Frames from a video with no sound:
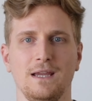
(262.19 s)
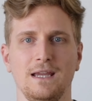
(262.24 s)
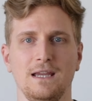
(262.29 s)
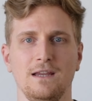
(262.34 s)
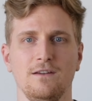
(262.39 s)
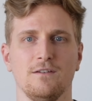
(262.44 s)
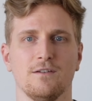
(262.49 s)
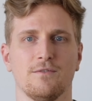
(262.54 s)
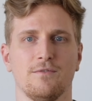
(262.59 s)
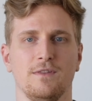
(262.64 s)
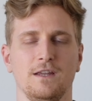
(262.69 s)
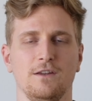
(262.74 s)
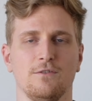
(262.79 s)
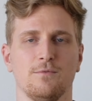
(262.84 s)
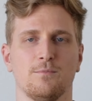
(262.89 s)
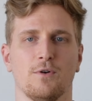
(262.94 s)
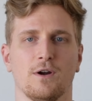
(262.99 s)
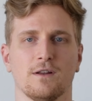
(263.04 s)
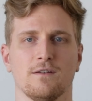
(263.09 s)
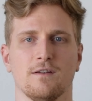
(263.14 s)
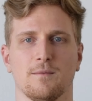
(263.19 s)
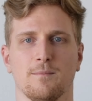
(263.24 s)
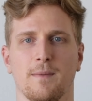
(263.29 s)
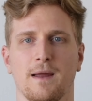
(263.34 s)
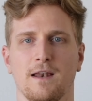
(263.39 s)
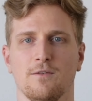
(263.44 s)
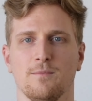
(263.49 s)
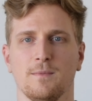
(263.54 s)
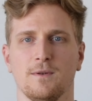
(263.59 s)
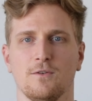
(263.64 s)
each of these project
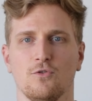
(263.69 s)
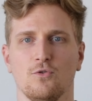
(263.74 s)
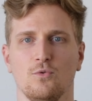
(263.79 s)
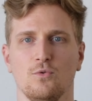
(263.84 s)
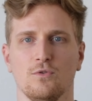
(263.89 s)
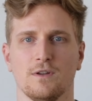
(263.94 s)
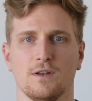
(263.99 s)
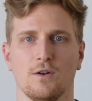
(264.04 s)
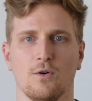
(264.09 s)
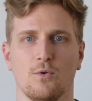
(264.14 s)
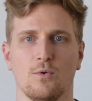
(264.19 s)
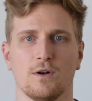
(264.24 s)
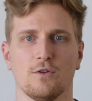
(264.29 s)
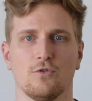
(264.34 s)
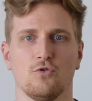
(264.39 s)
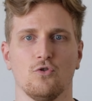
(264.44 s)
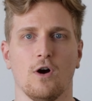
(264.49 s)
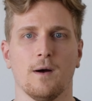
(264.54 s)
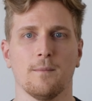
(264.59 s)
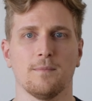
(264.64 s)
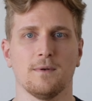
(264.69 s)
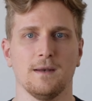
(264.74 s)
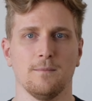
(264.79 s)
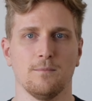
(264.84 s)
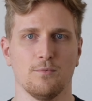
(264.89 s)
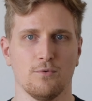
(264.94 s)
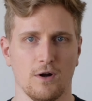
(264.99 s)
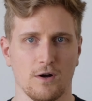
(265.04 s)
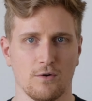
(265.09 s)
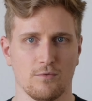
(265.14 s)
management tools in order to update
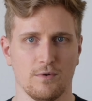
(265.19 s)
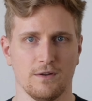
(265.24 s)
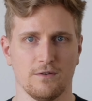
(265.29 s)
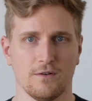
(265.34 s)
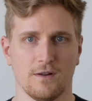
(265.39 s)
progress